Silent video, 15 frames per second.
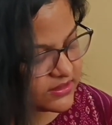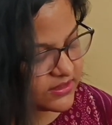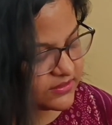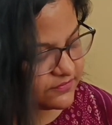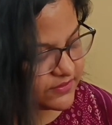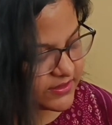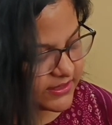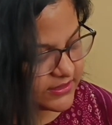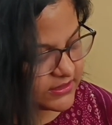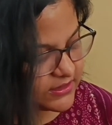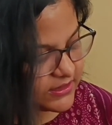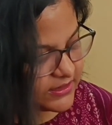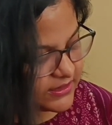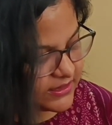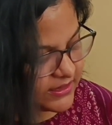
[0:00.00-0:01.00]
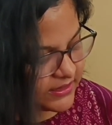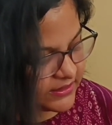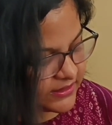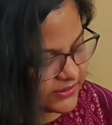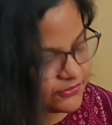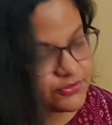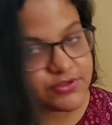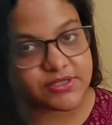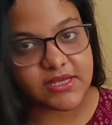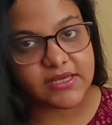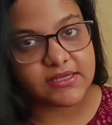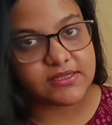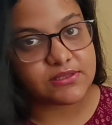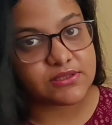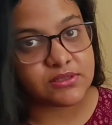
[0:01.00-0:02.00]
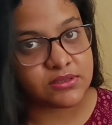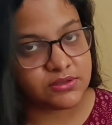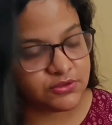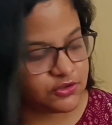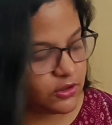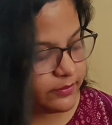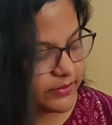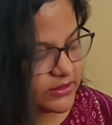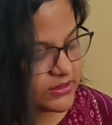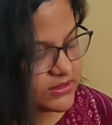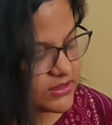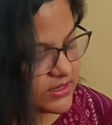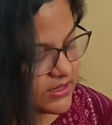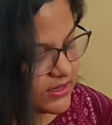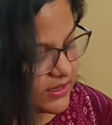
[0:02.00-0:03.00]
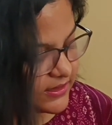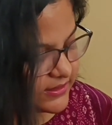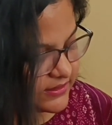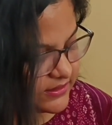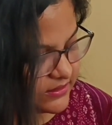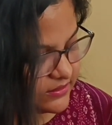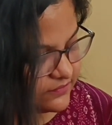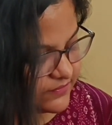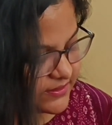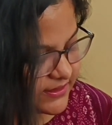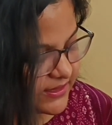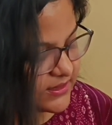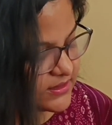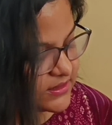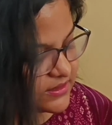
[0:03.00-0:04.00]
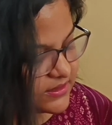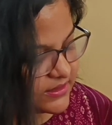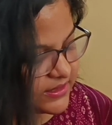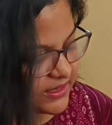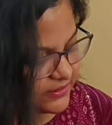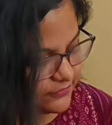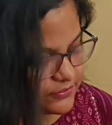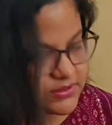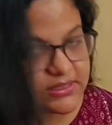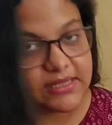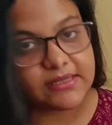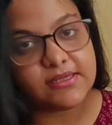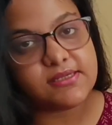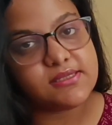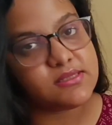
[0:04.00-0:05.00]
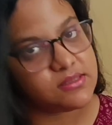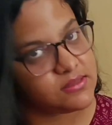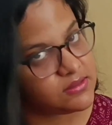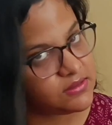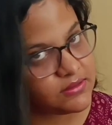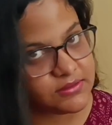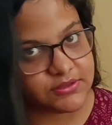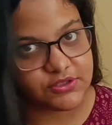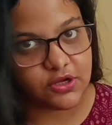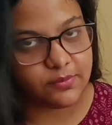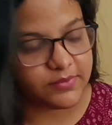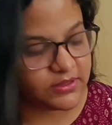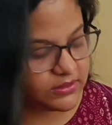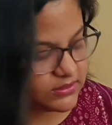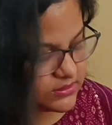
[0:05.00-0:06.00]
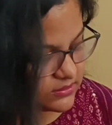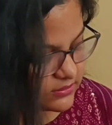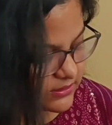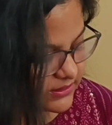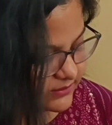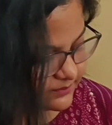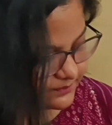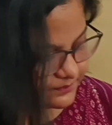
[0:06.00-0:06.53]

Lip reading: Here we get heterozygous dominant, and here we get heterozygous dominant. Okay.